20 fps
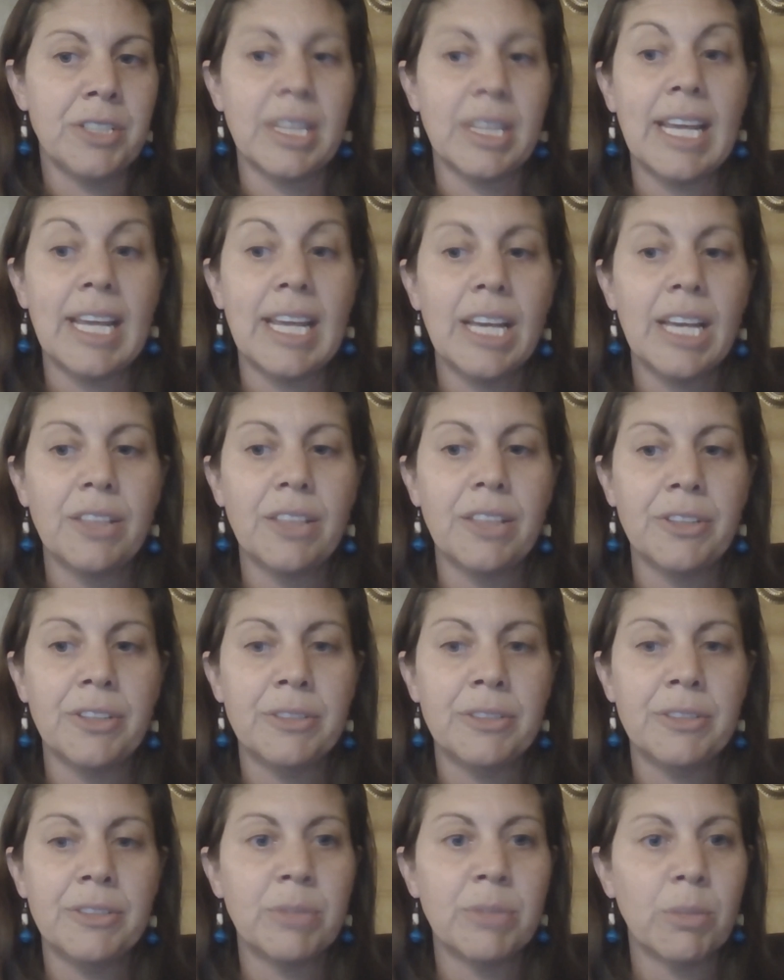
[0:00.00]
they had
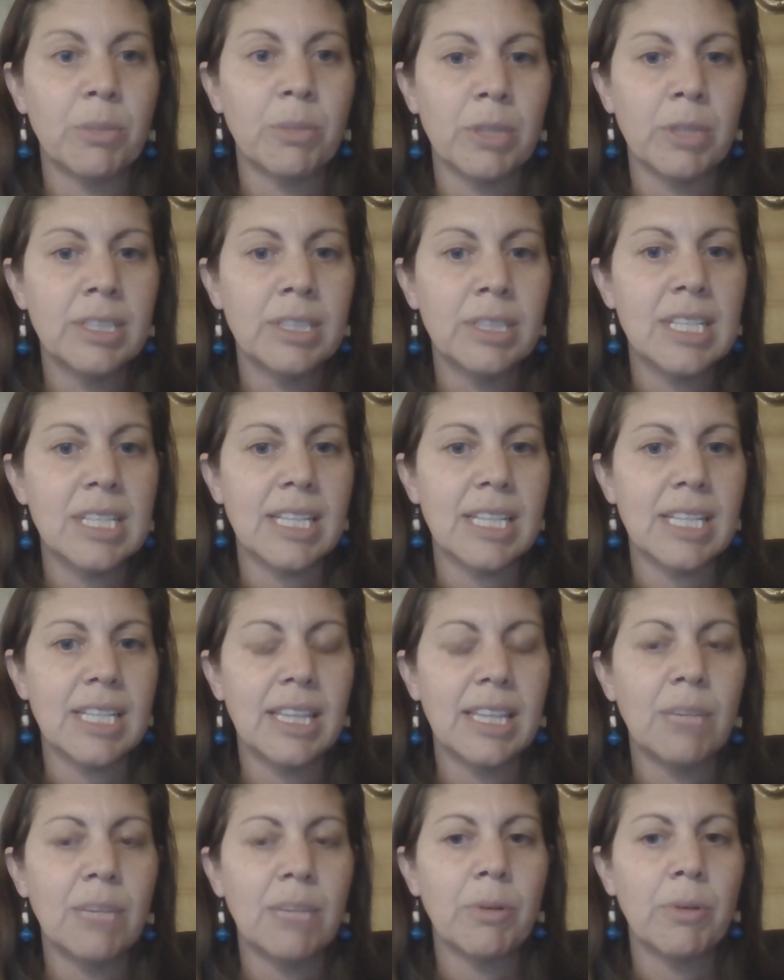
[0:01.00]
learned with the world, because I
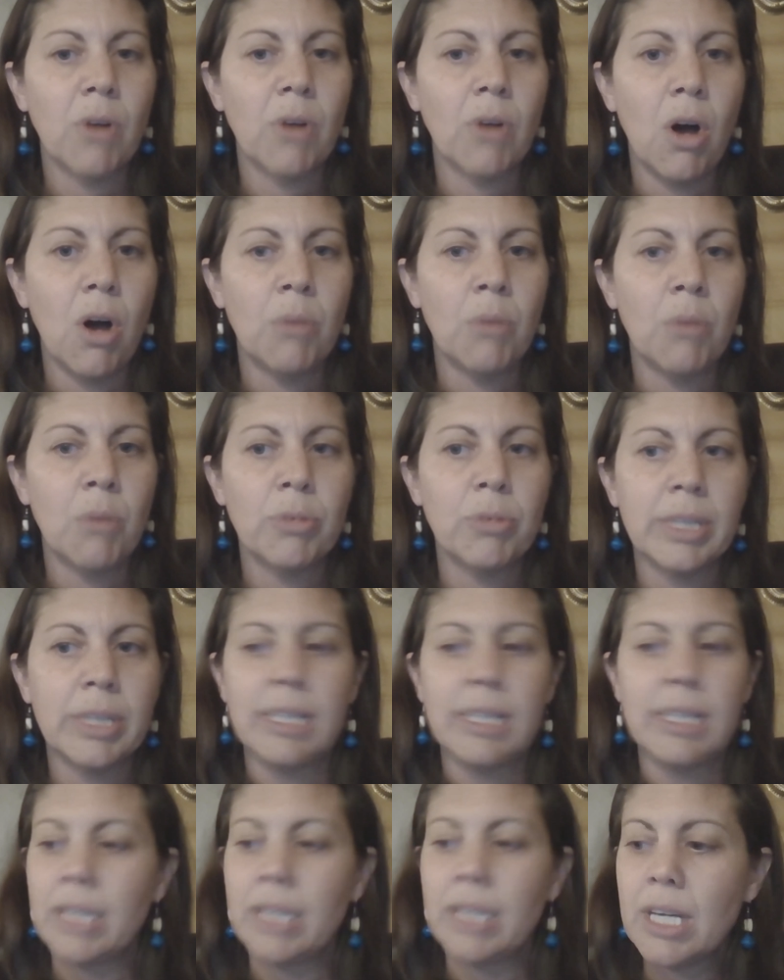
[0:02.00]
think we were all
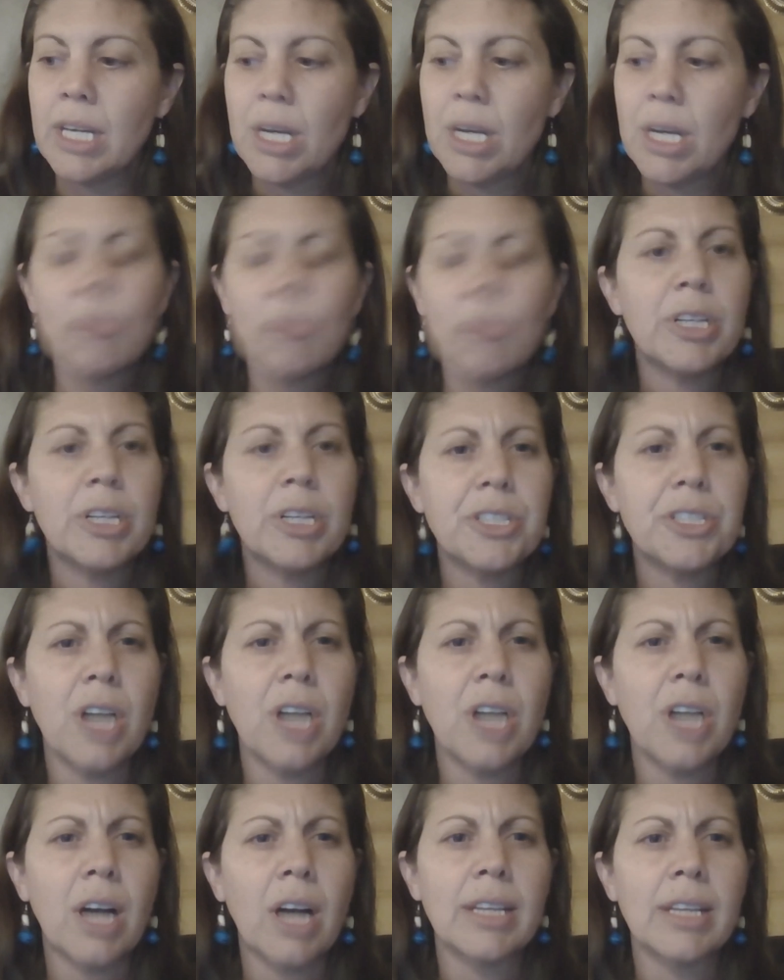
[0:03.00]
pretty
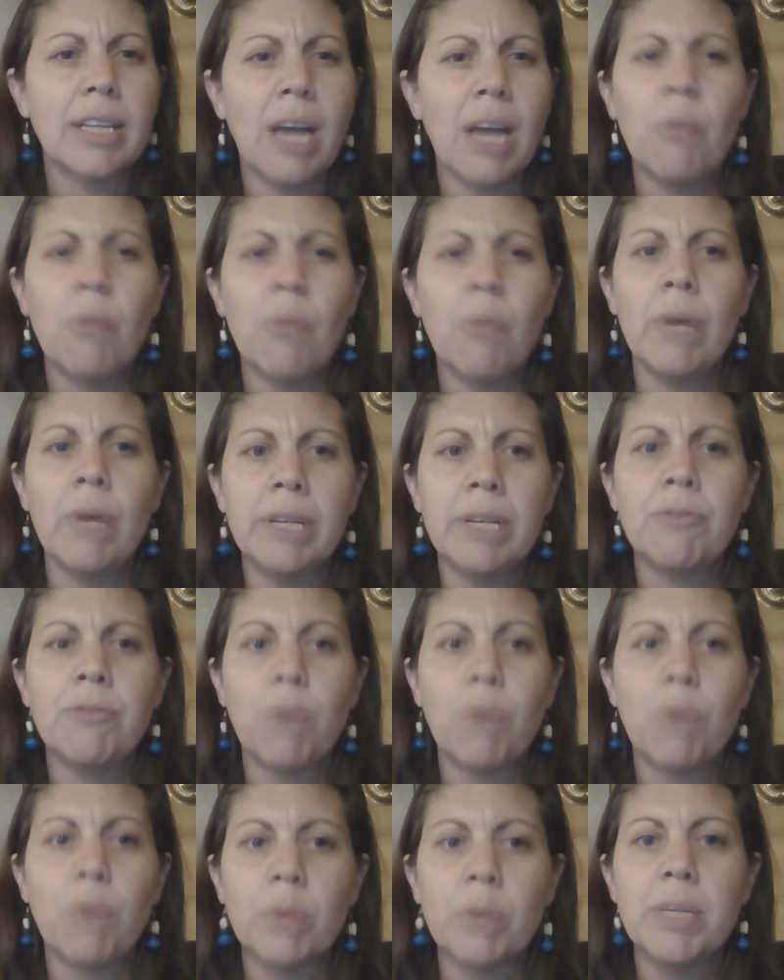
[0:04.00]
shocked that 1 in
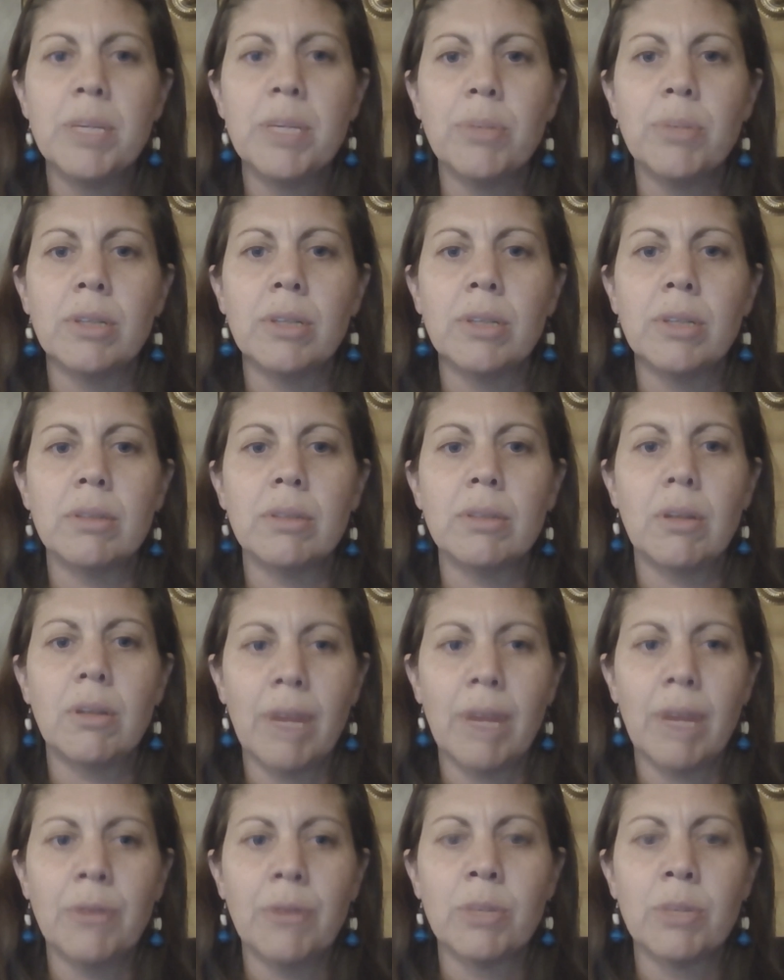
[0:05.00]
4 people
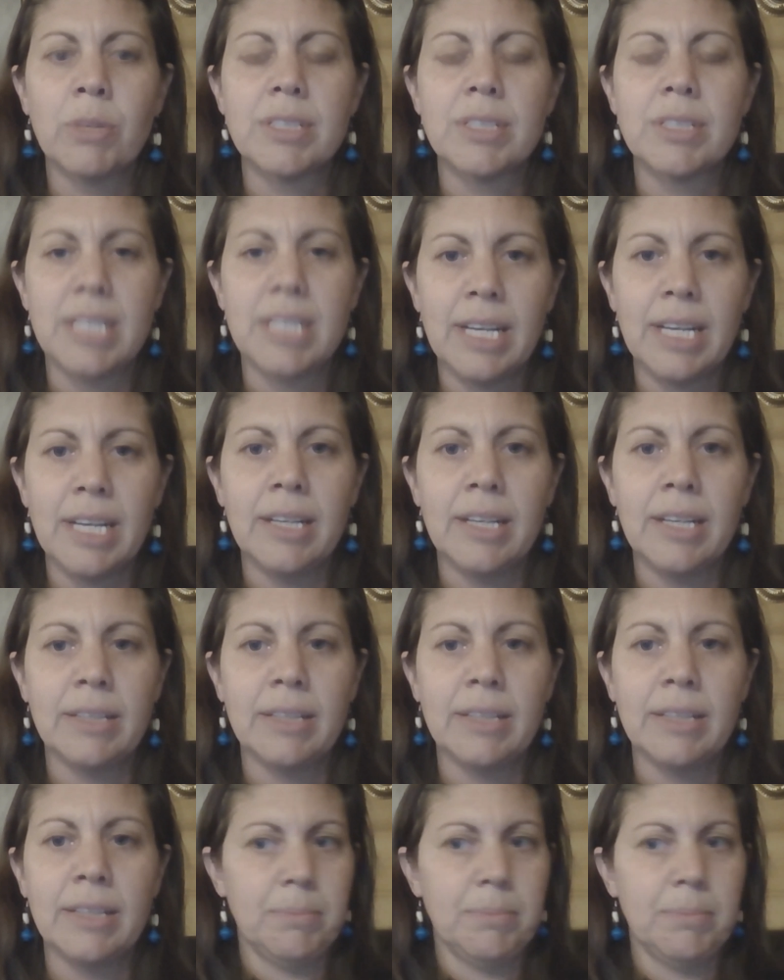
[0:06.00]
around the world
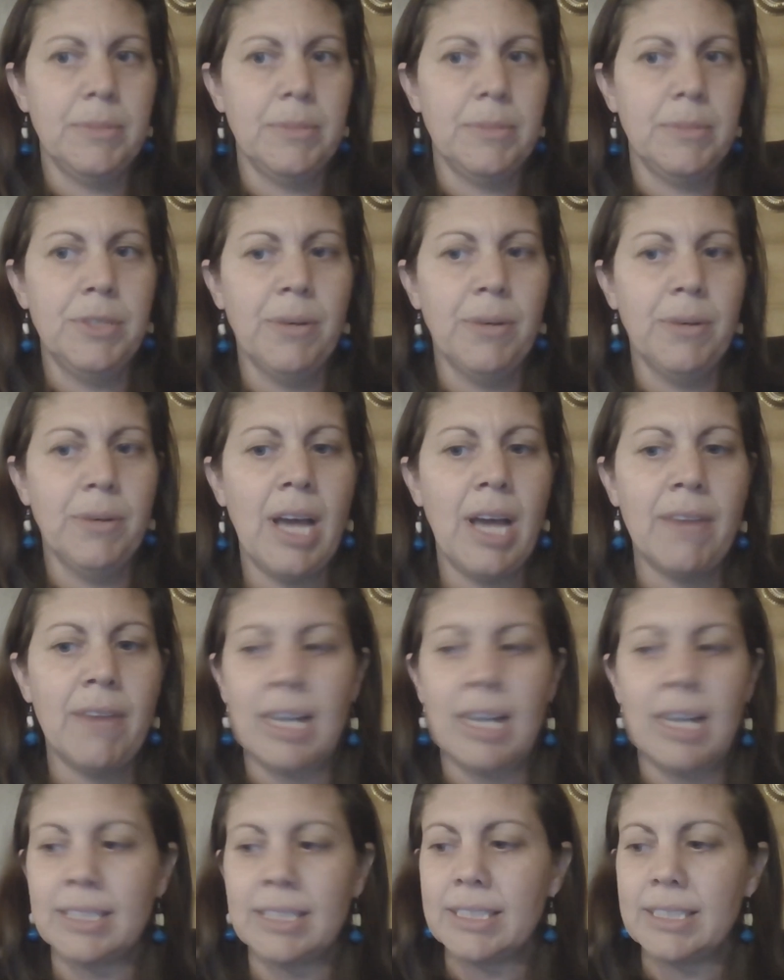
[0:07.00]
today don't have
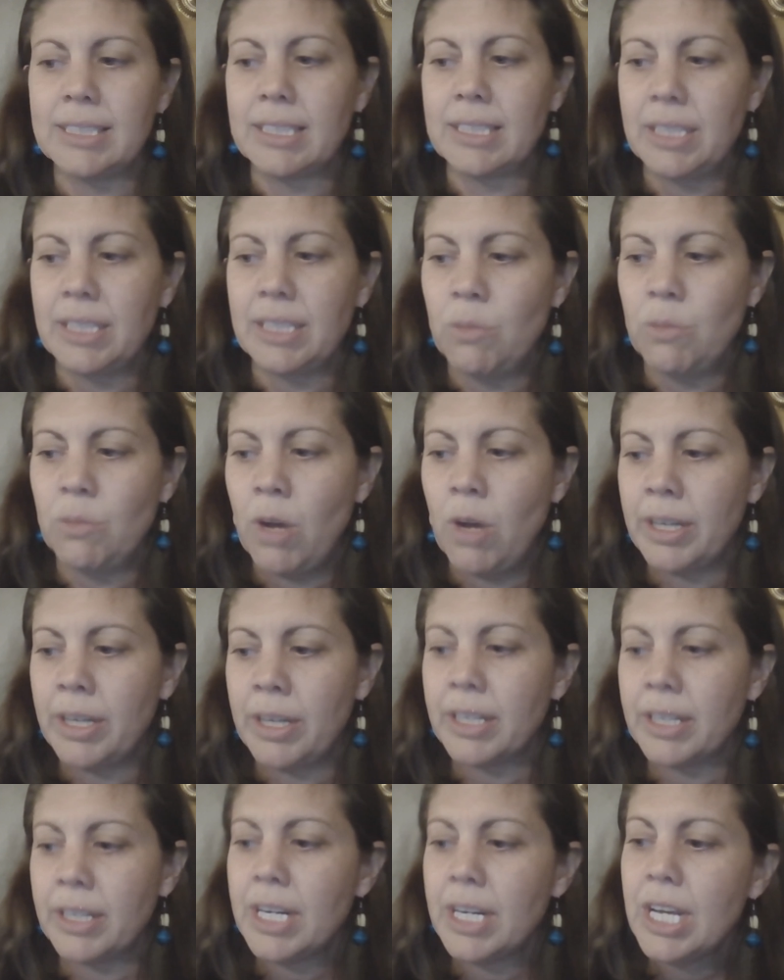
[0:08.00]
access to clean
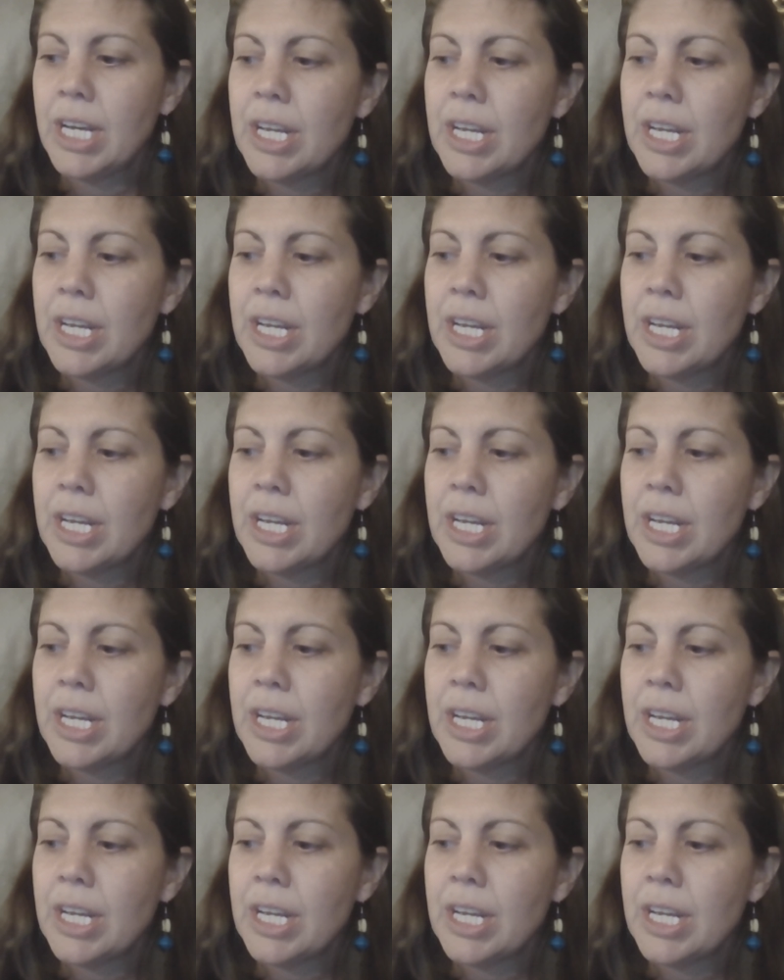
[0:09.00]
water.